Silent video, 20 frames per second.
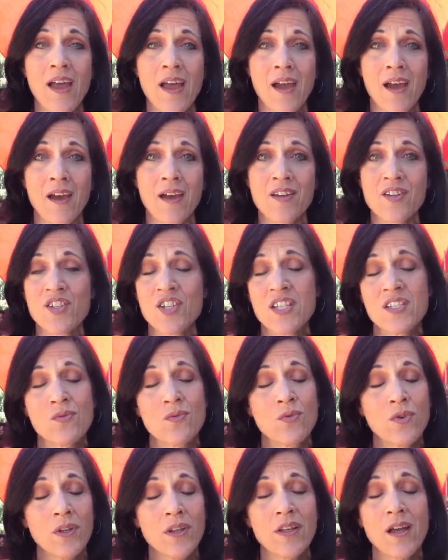and she's
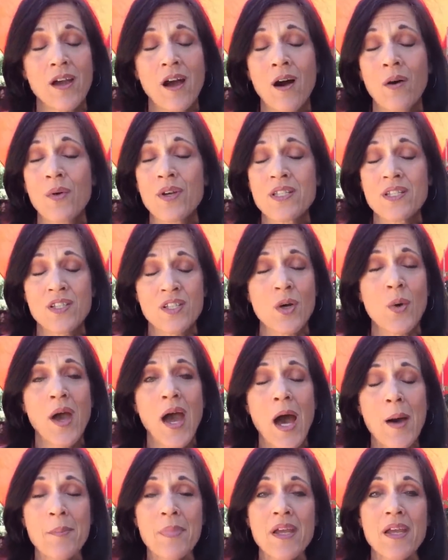really always so
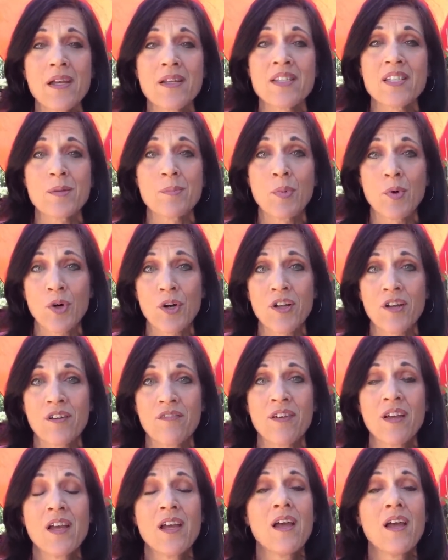happy and supportive